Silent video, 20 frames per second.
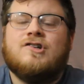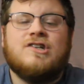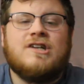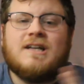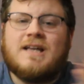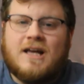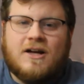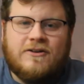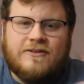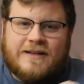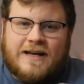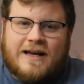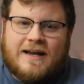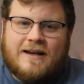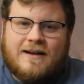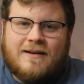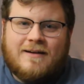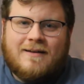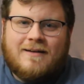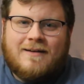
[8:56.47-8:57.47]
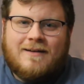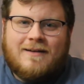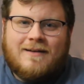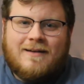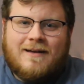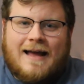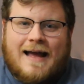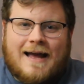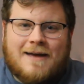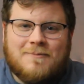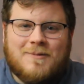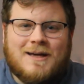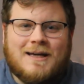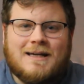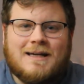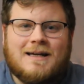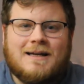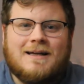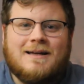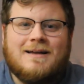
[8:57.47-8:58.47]
She killed it. I
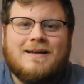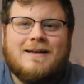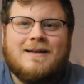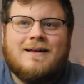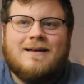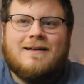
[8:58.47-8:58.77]
mean,